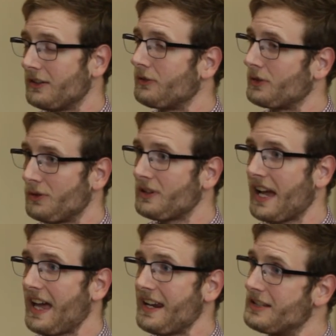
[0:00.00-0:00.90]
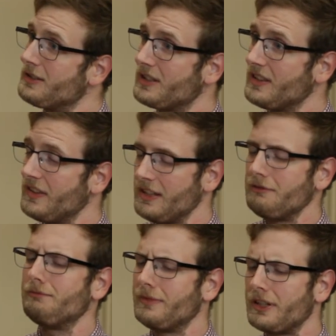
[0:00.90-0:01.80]
if you look at it and you can see
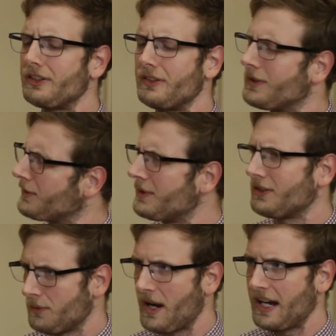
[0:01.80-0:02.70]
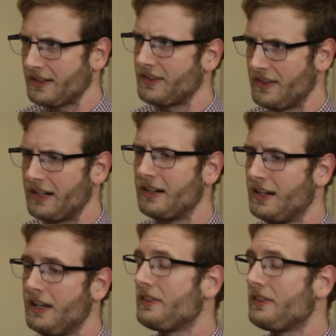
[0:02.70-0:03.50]
there seems to be some wax in there.